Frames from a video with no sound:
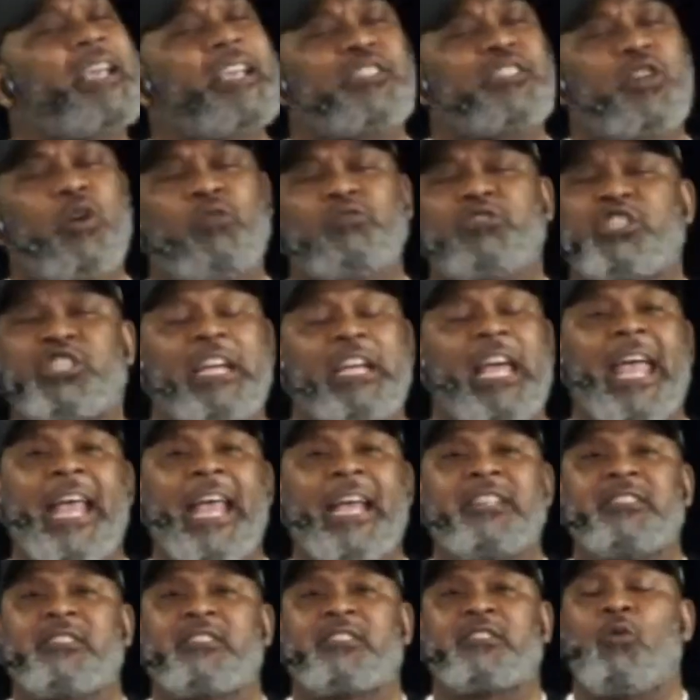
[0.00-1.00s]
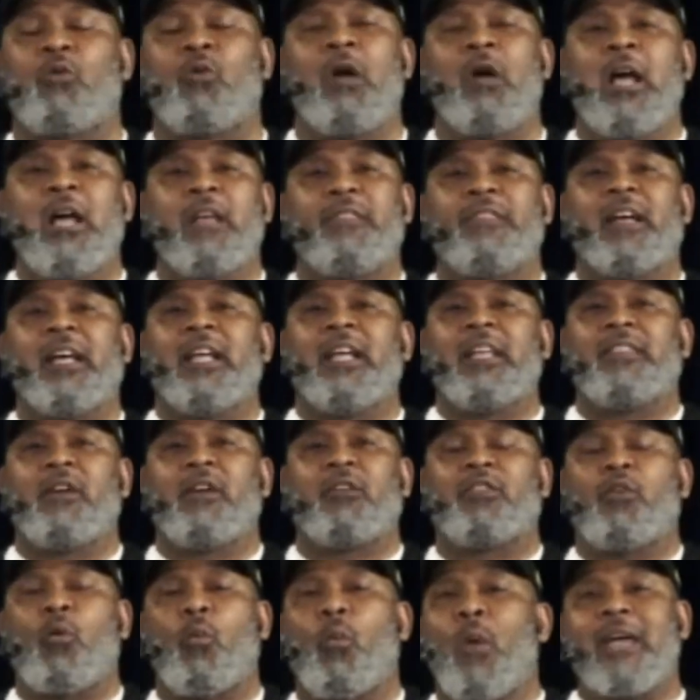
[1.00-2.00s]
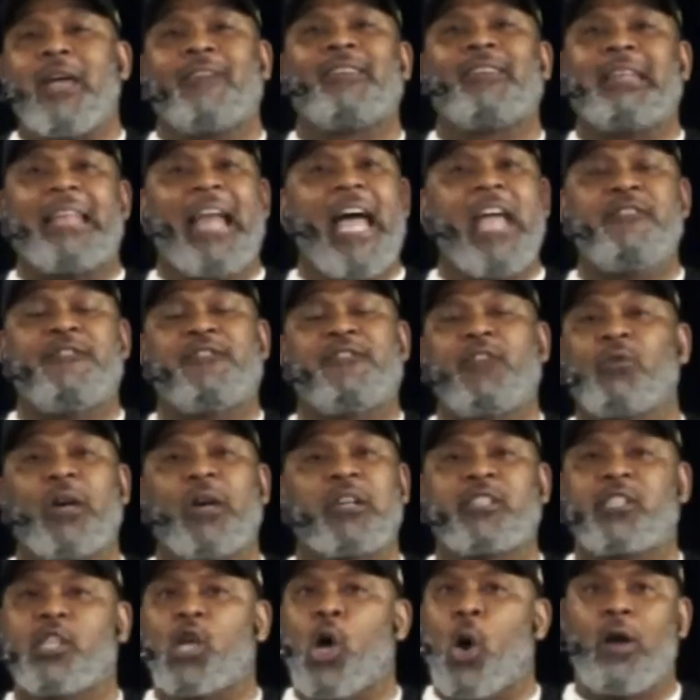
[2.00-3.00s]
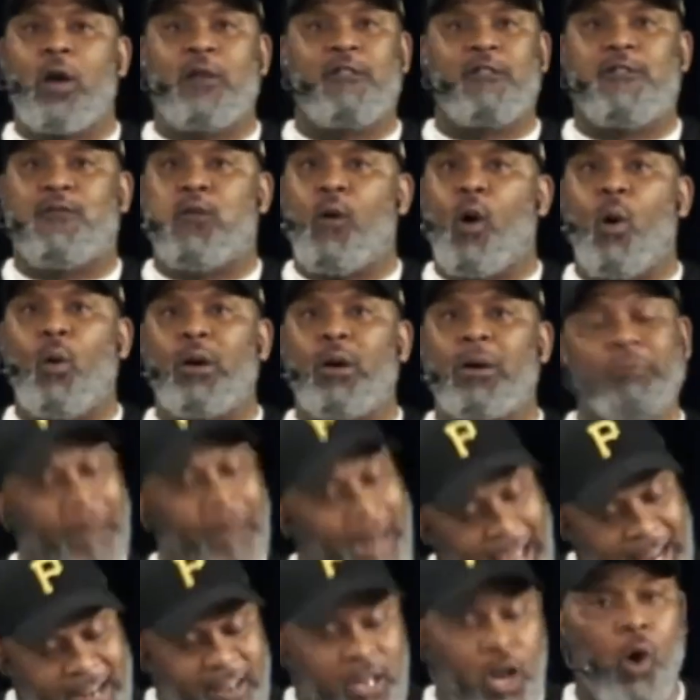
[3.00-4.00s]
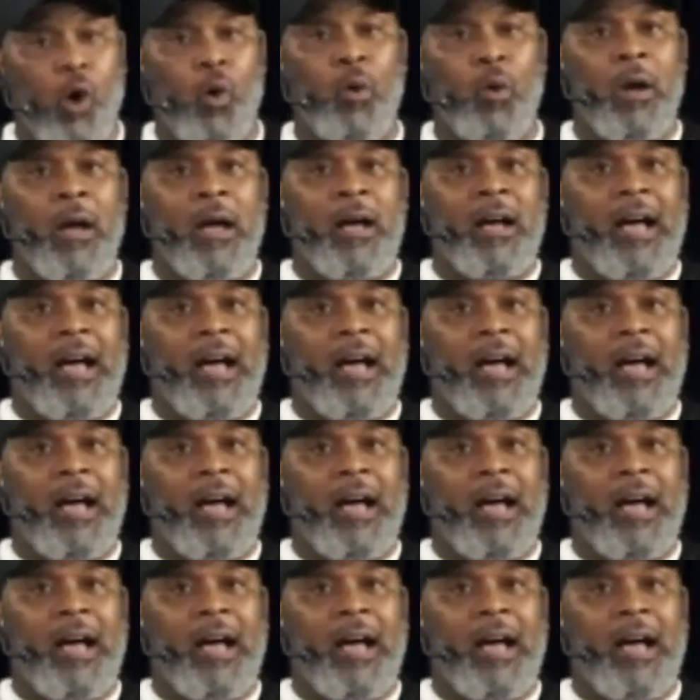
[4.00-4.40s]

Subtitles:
is going to change the way of life for us going forward, but I know